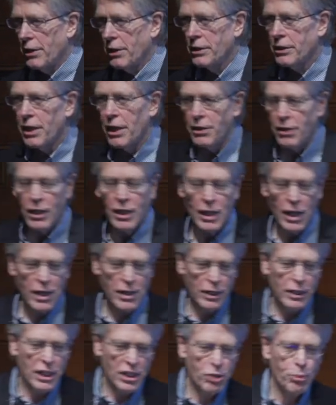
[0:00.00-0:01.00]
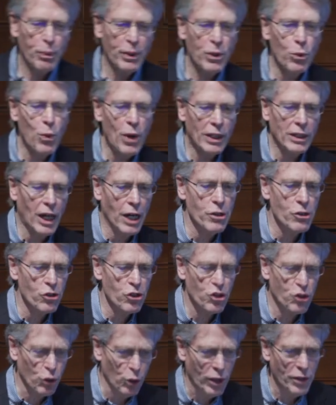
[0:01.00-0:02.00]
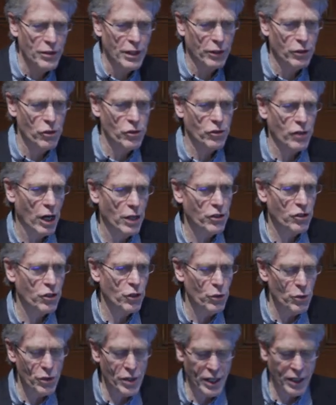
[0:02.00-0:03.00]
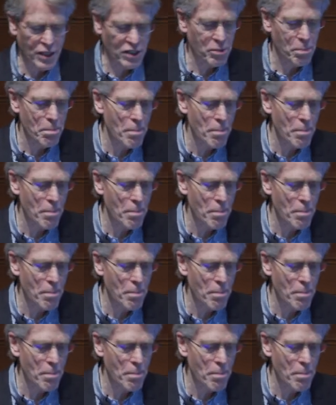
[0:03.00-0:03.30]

And it's, it's pretty well understood that there's uncertainty in this